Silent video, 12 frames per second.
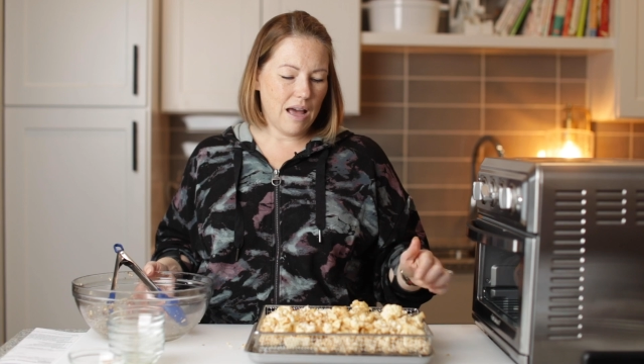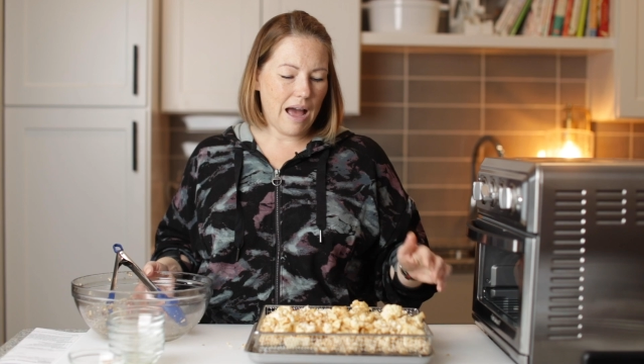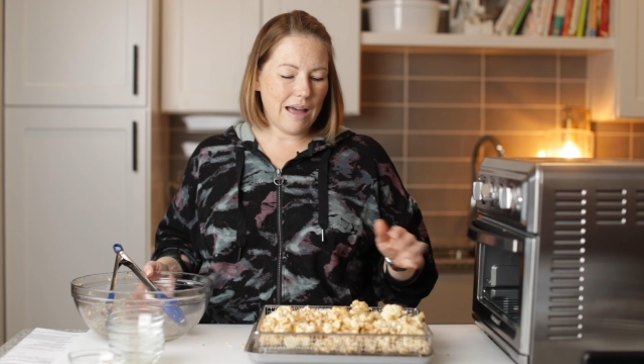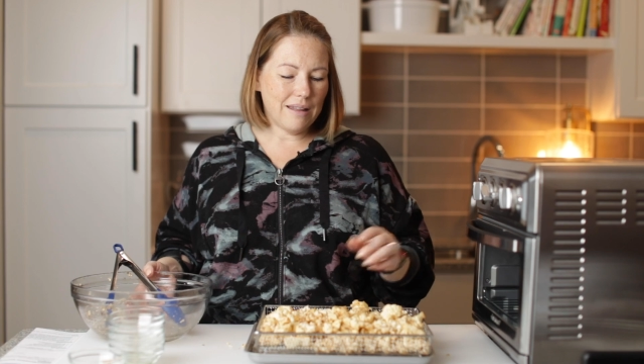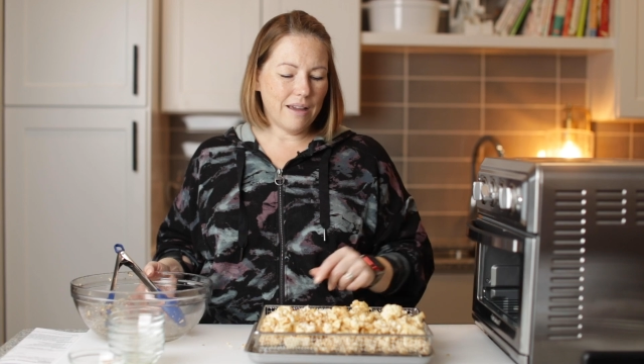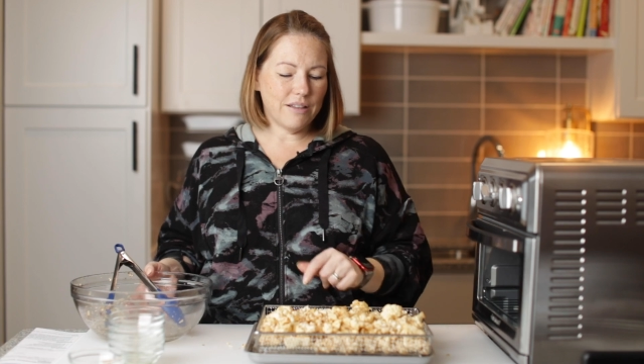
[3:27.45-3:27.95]

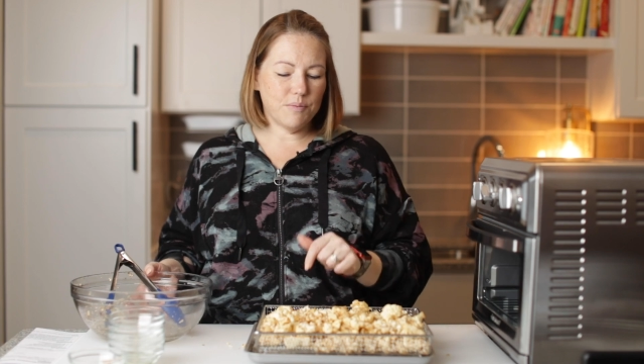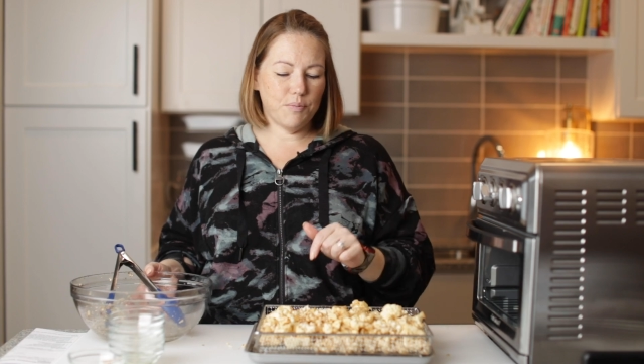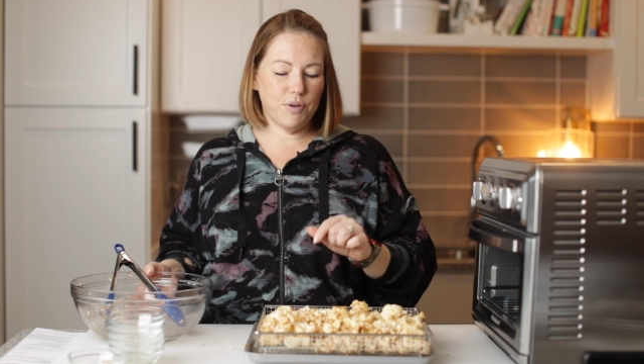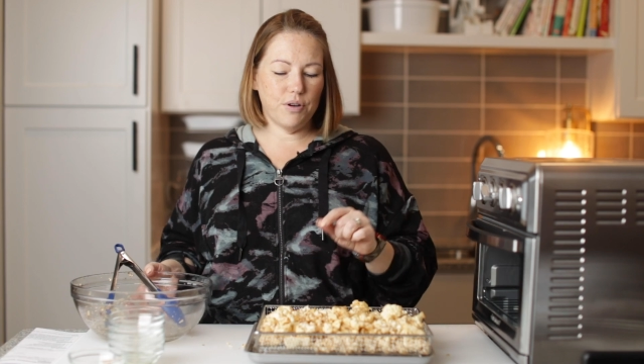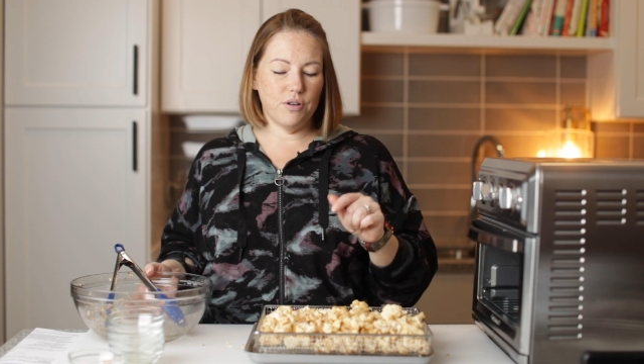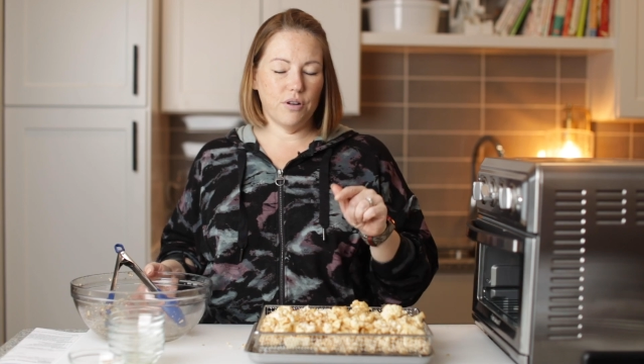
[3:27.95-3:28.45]
I like to
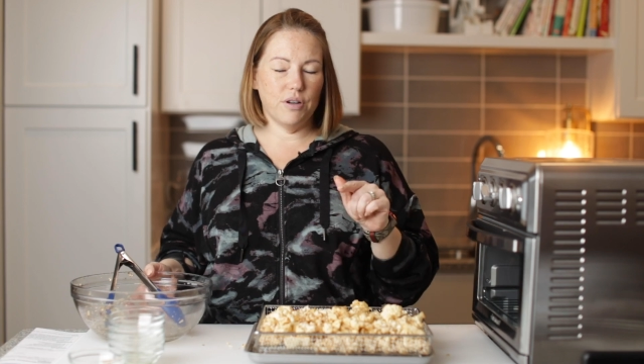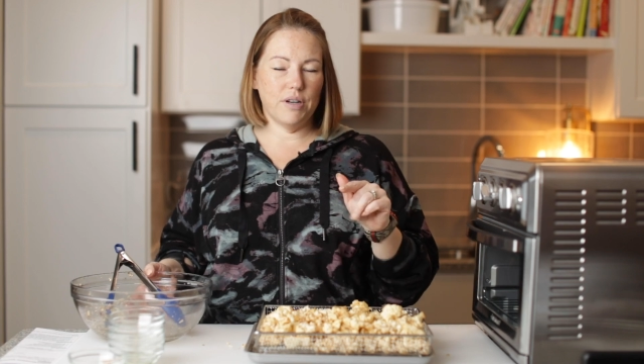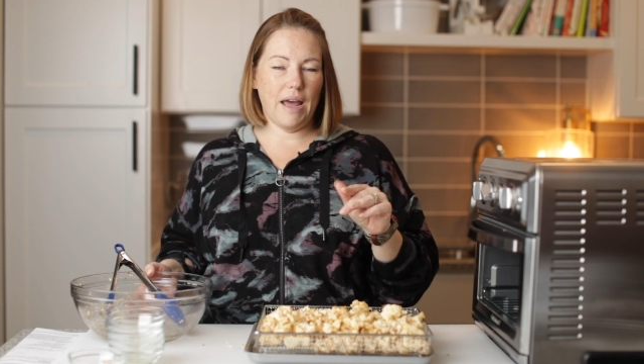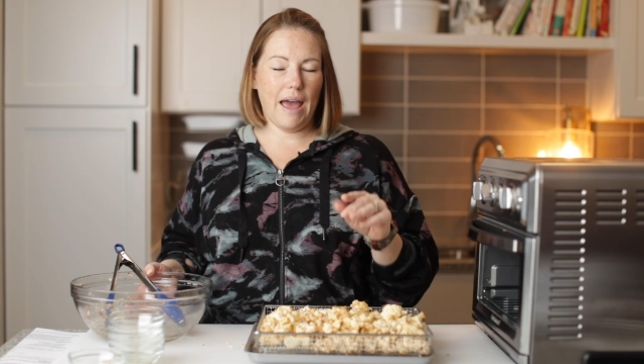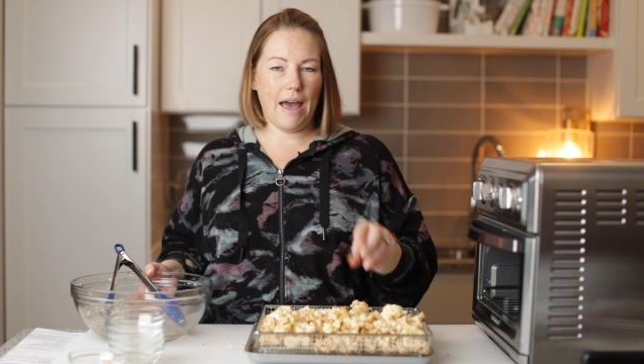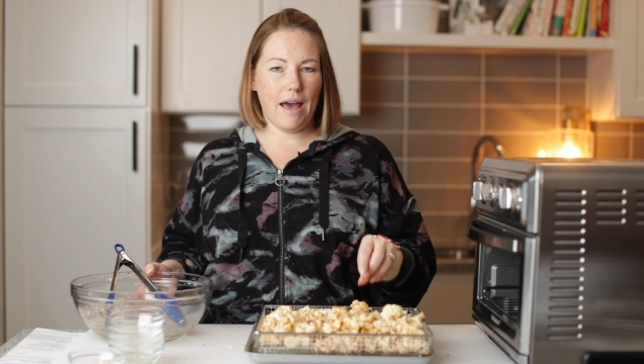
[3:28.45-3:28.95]
put it
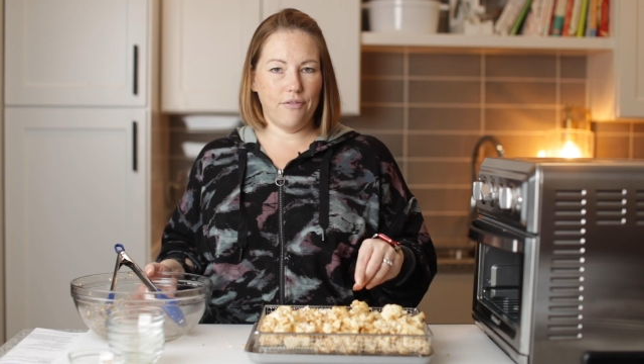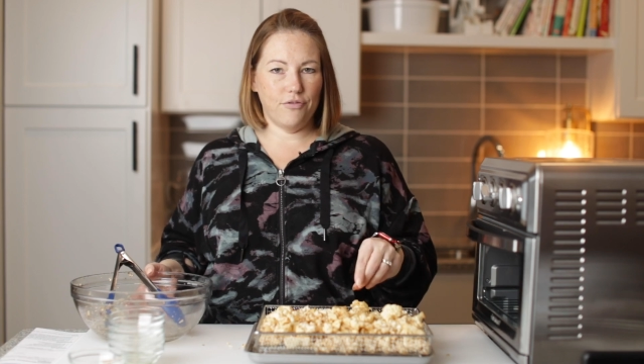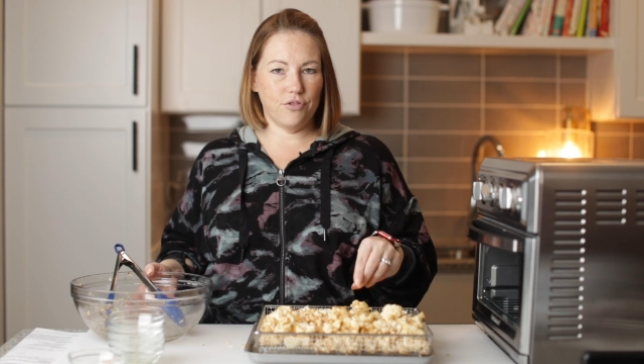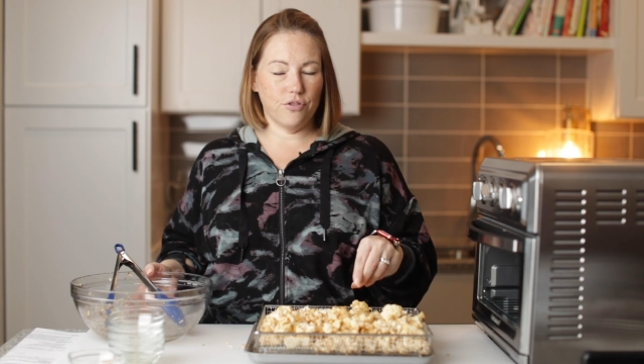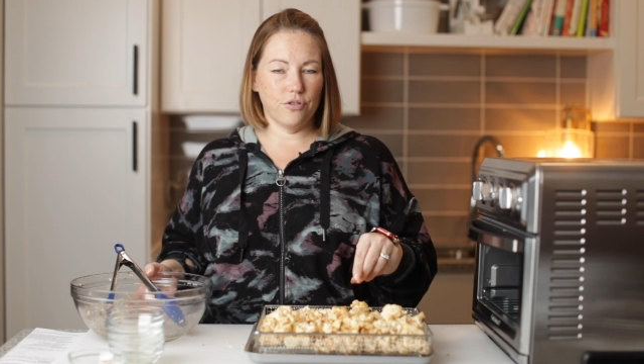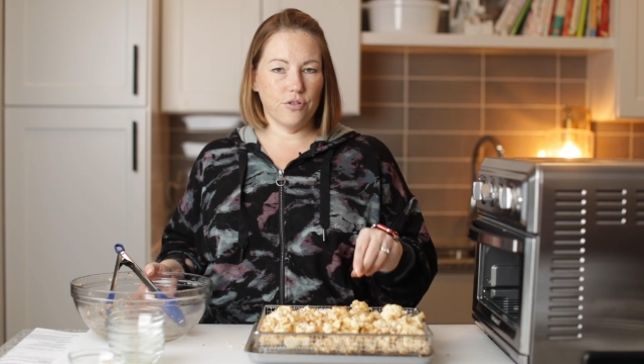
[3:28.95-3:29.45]
on
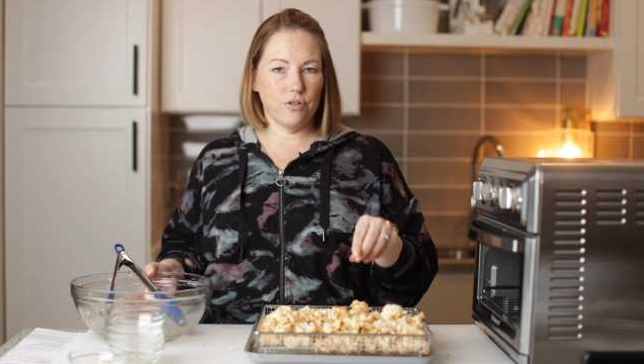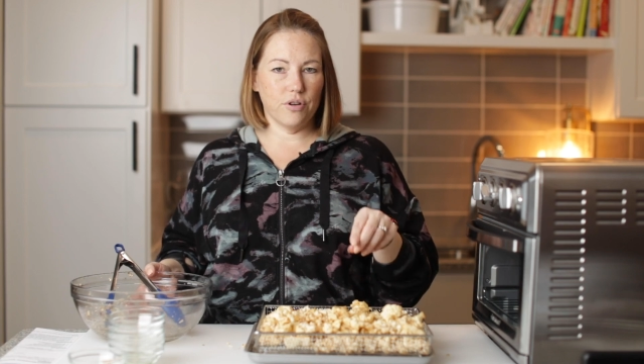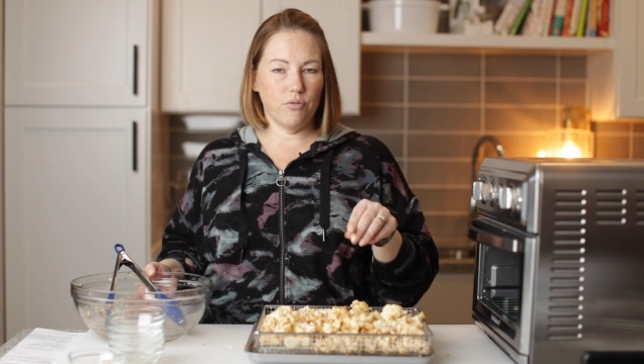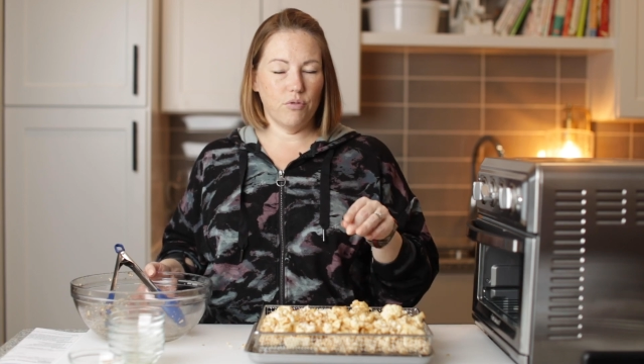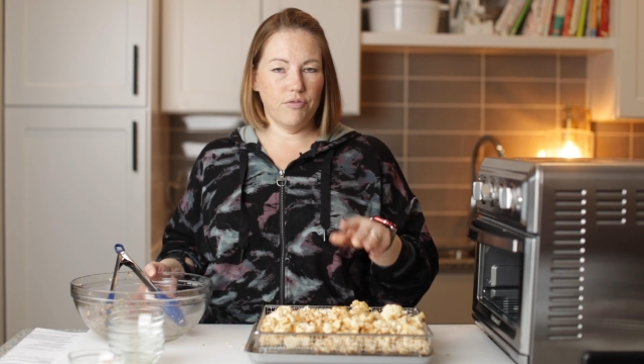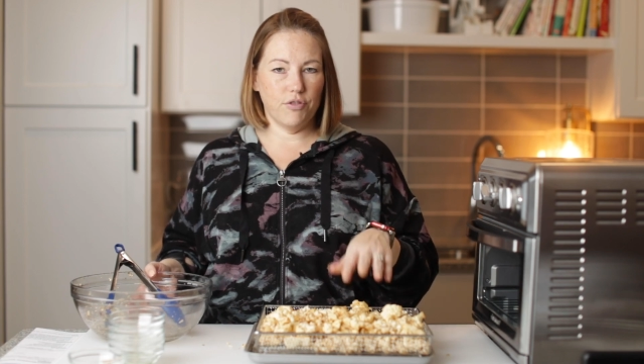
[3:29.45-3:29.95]
after
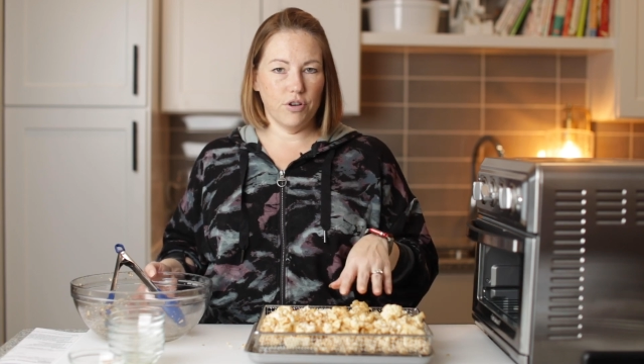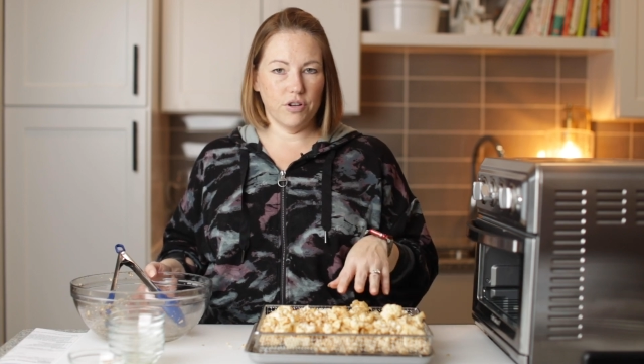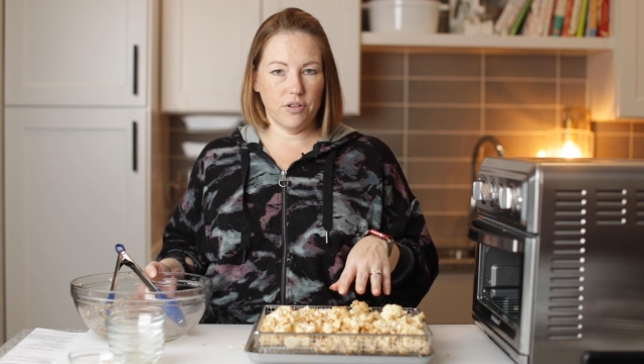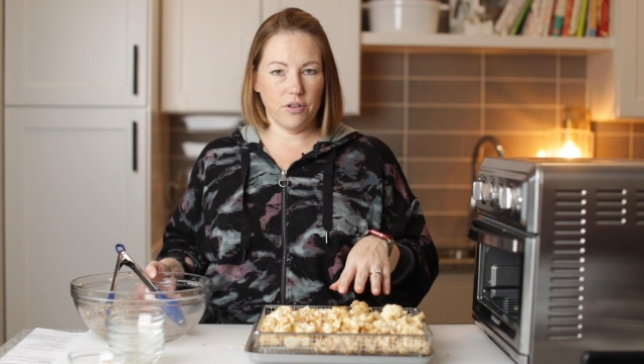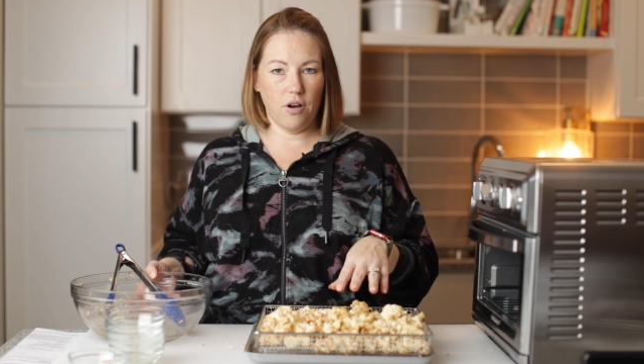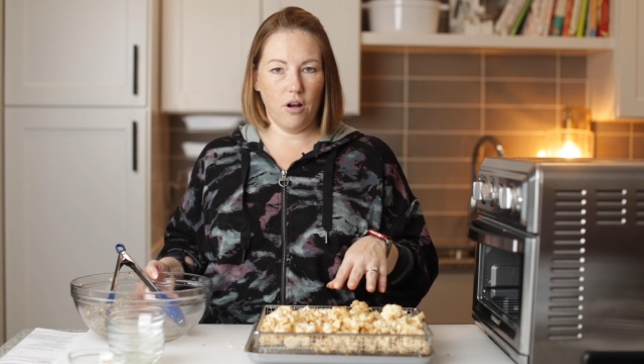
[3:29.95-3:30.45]
we've
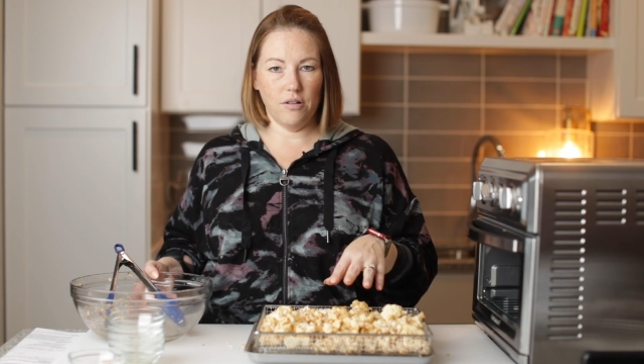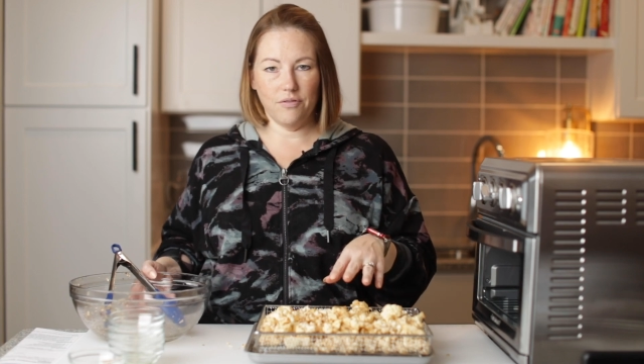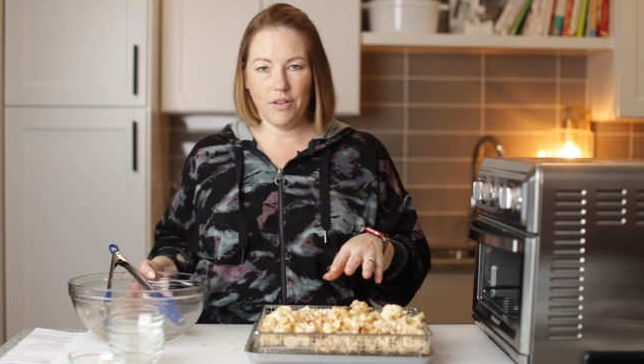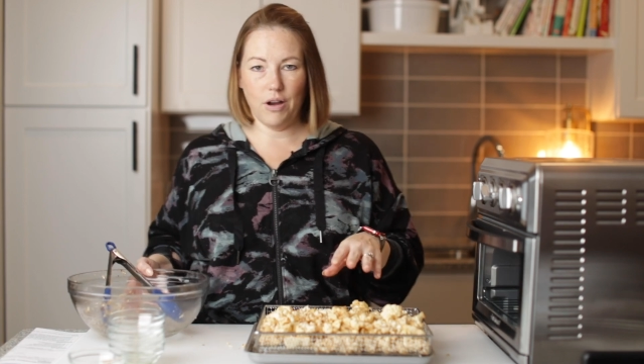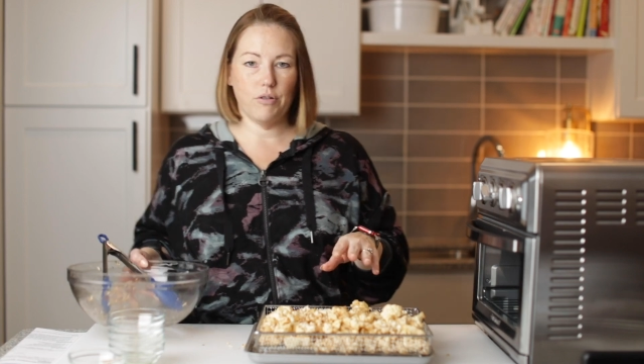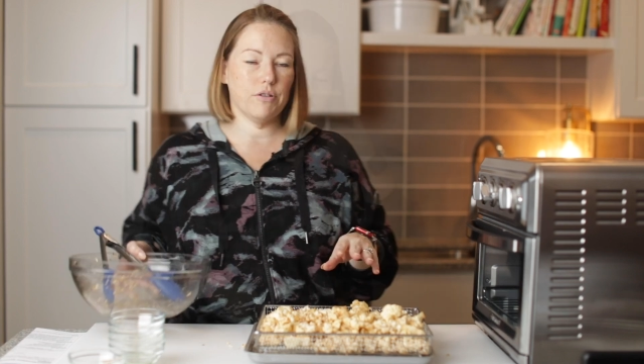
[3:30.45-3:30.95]
cooked the
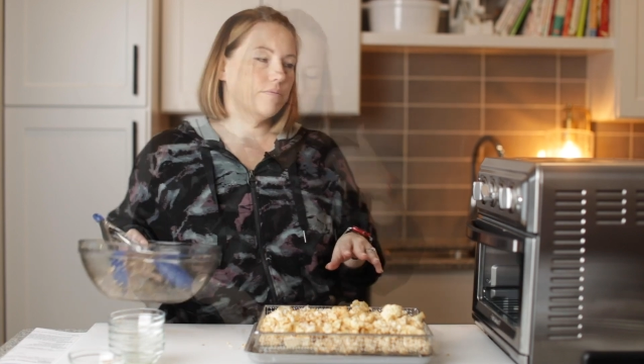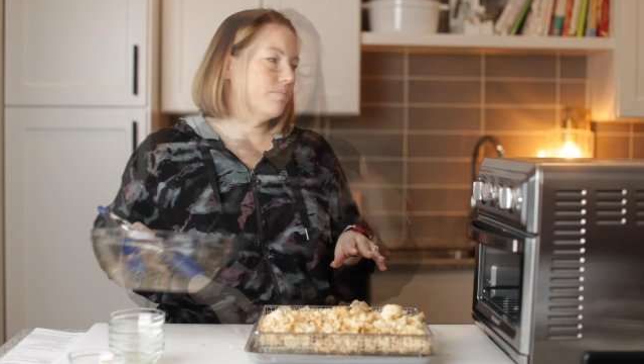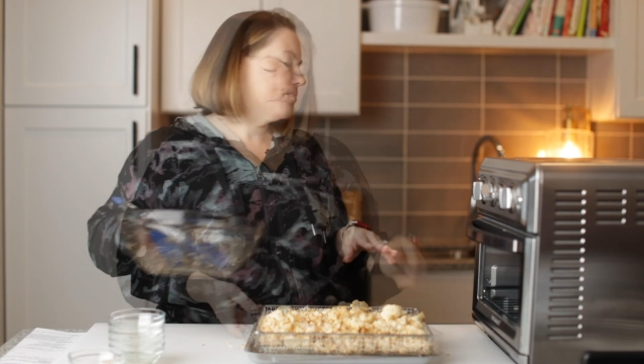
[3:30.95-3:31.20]
cauliflower.